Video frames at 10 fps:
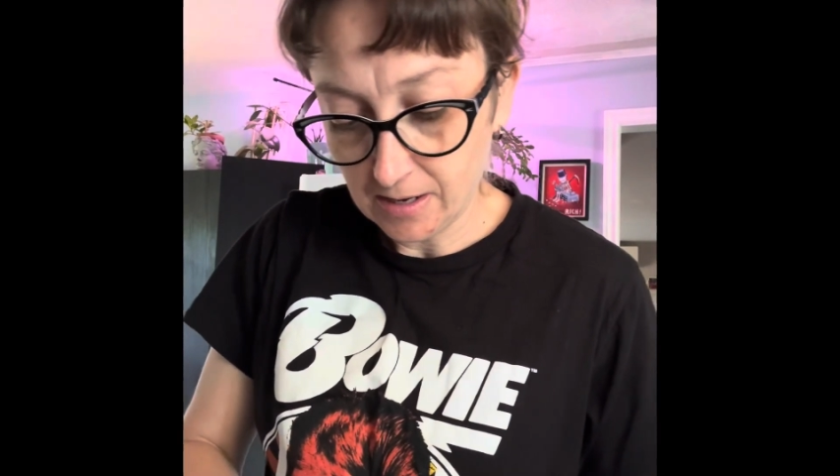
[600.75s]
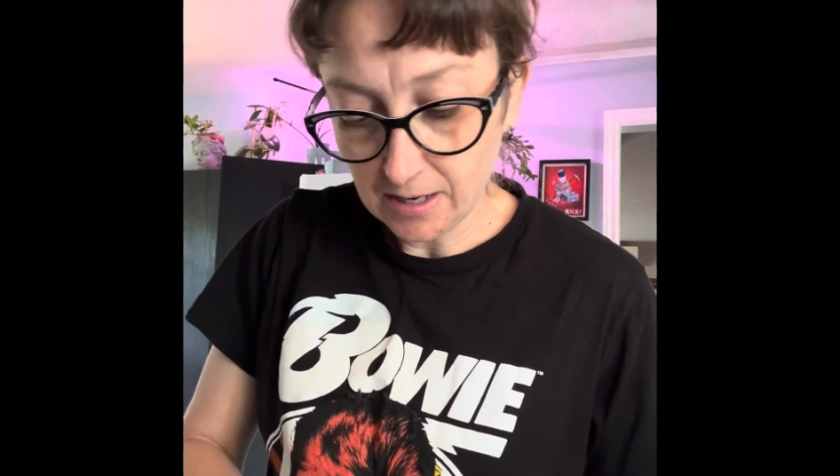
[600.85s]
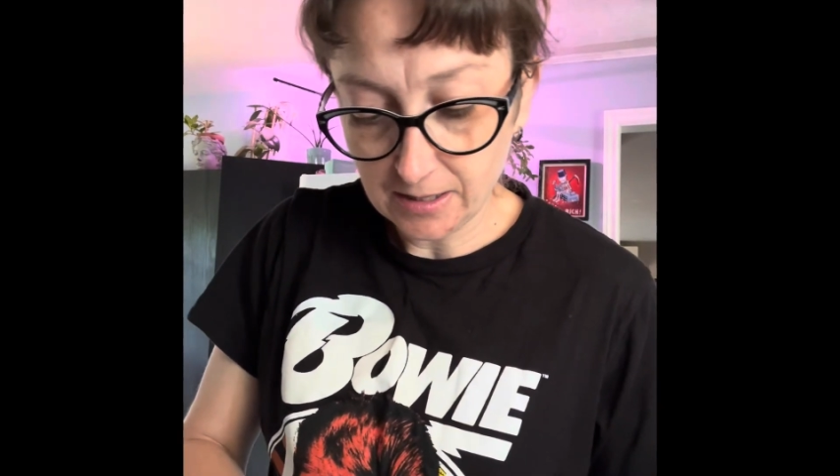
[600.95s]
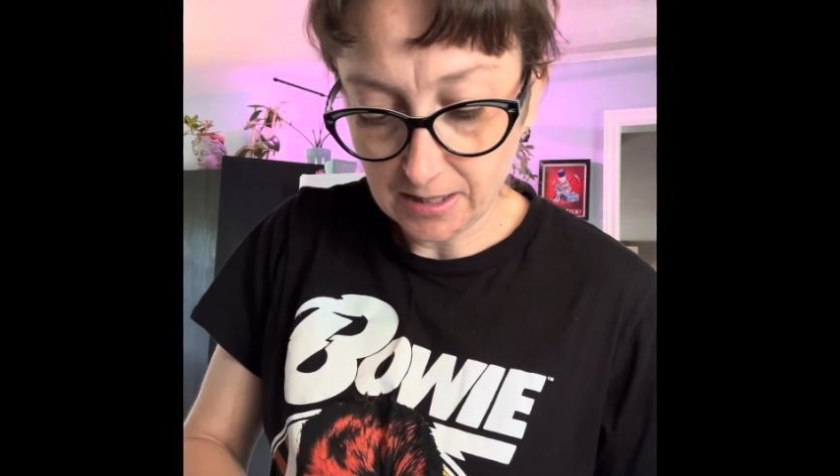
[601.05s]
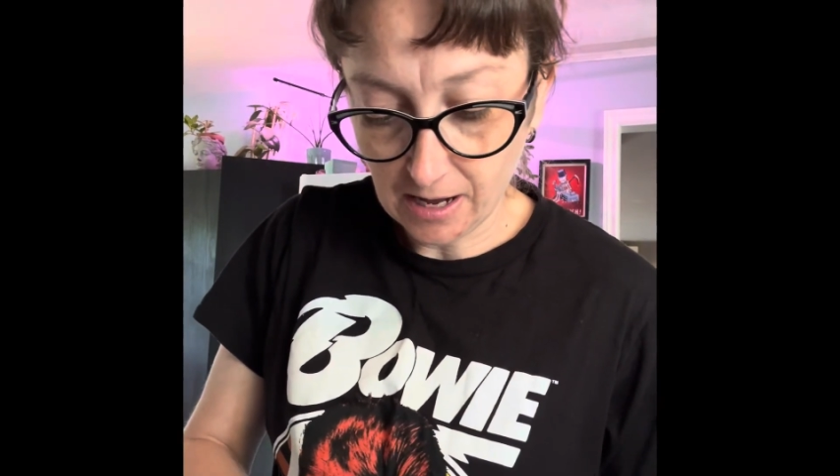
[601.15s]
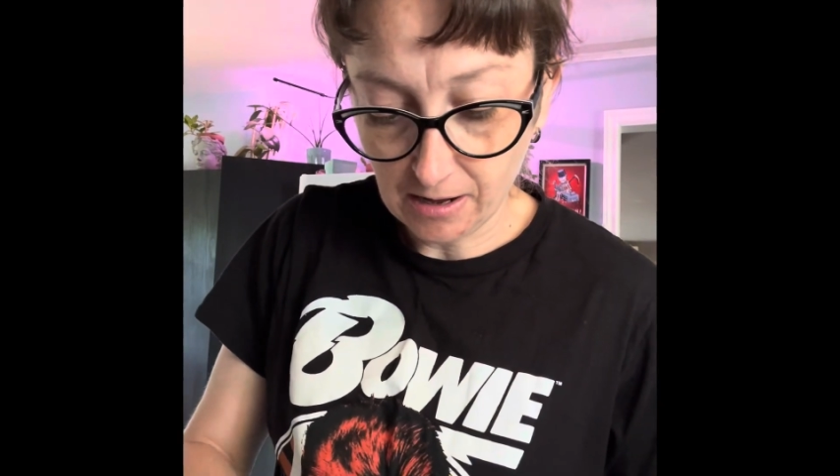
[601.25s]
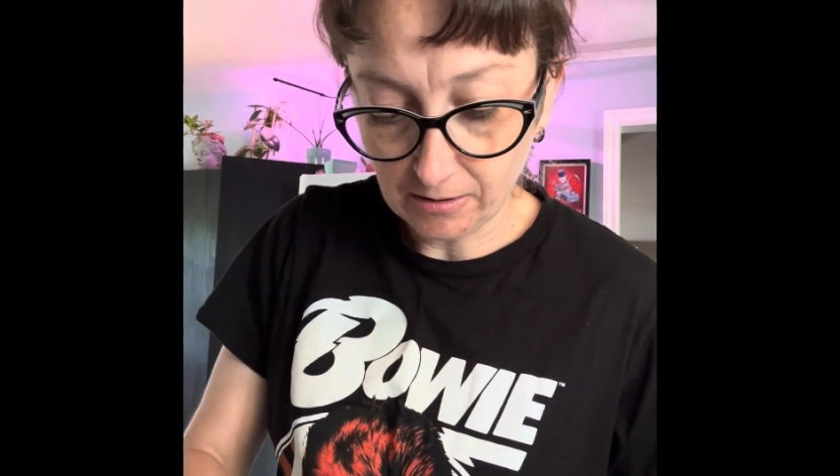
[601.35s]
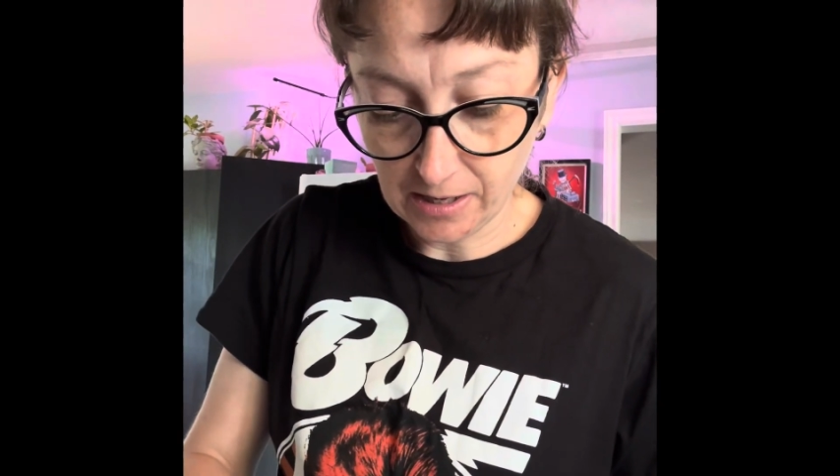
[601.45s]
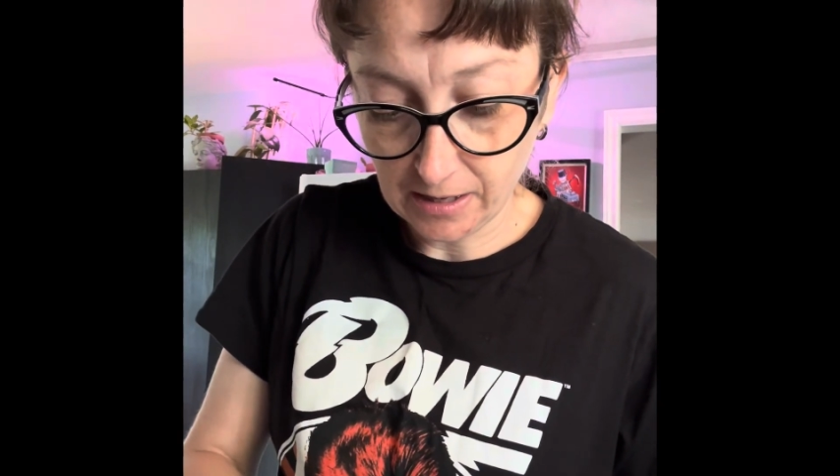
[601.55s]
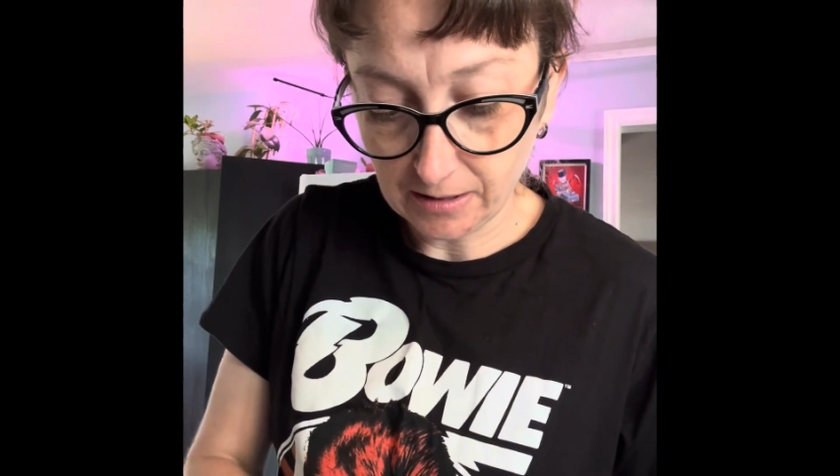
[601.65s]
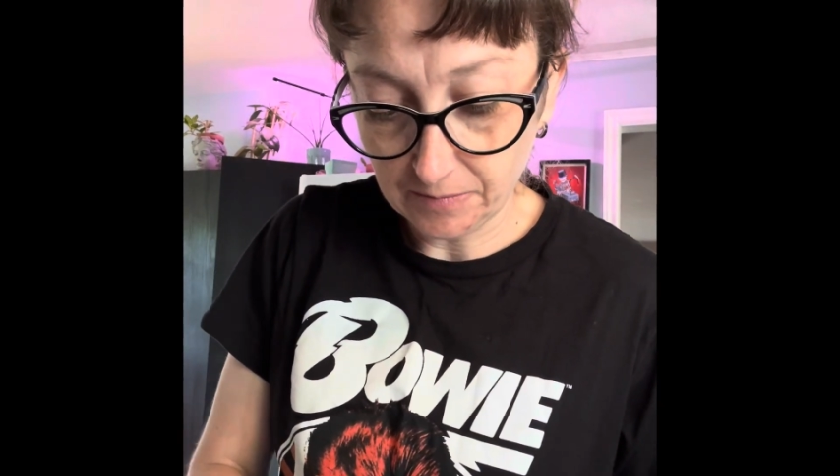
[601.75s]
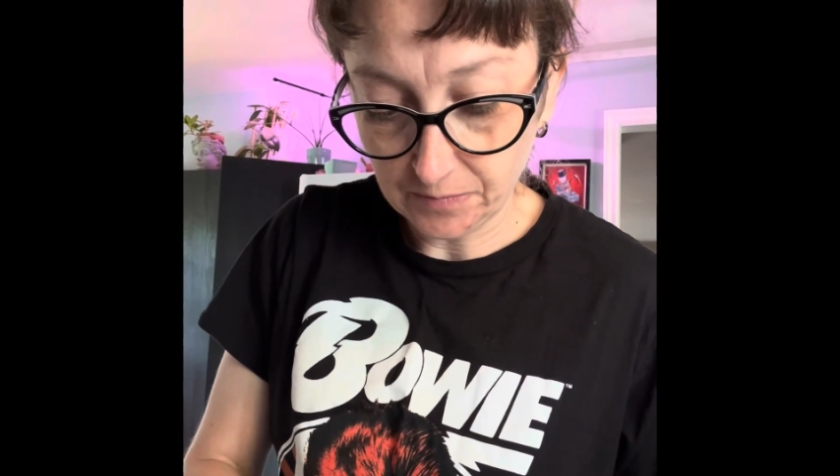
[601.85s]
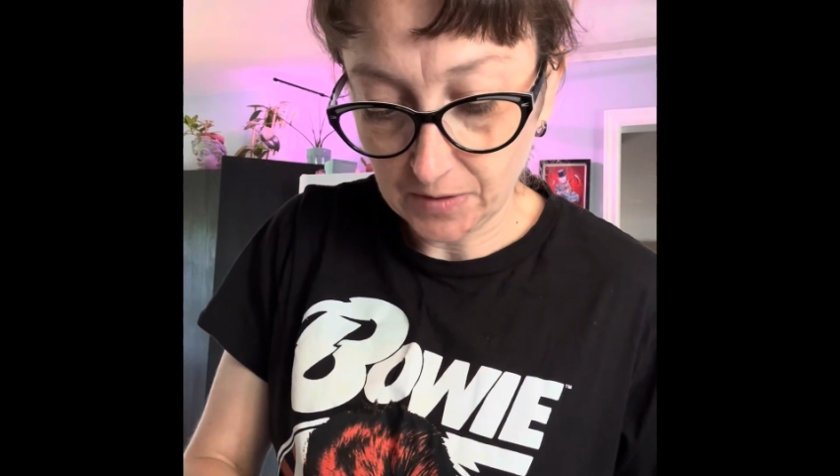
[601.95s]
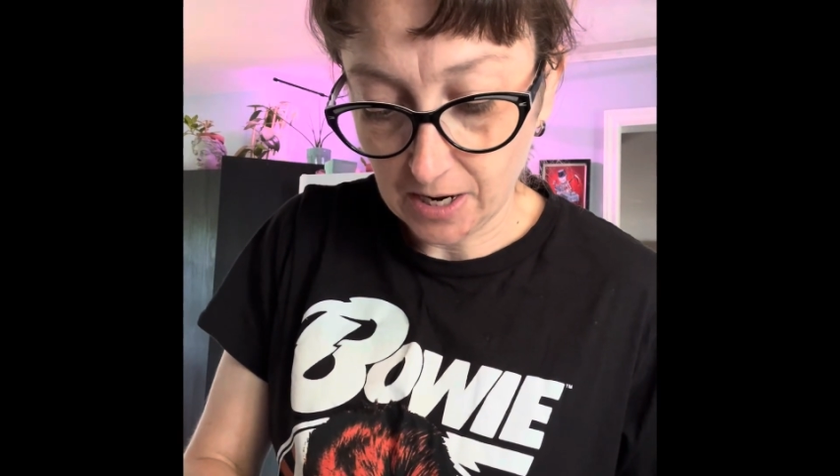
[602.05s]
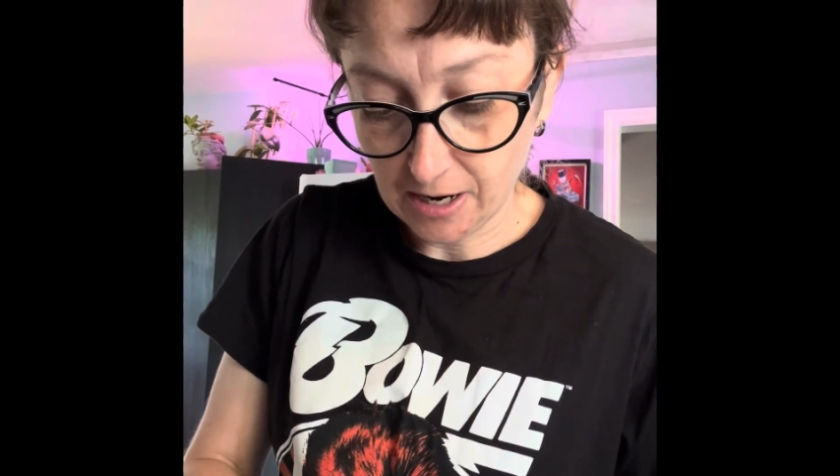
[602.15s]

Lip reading: until it